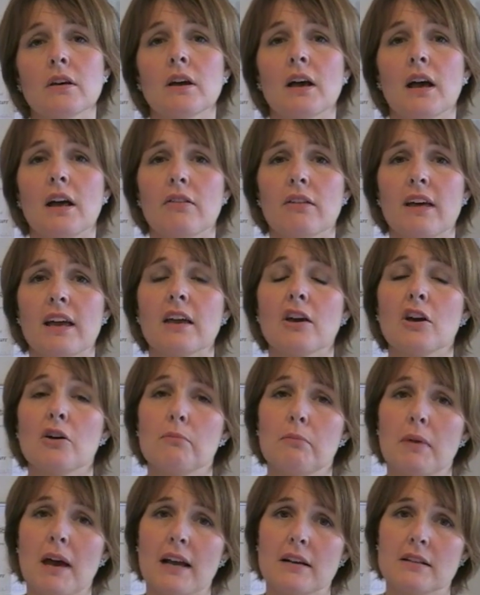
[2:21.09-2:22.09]
I then
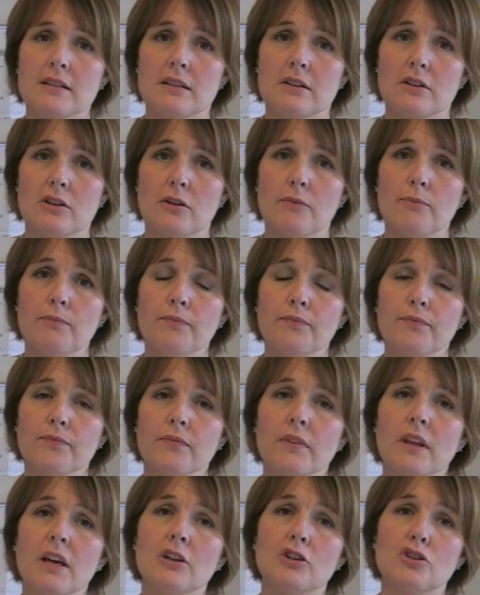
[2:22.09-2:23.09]
come back to them
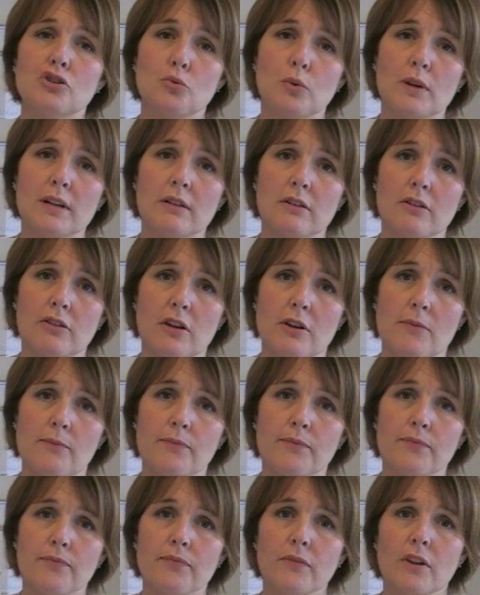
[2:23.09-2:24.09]
and twiddle them,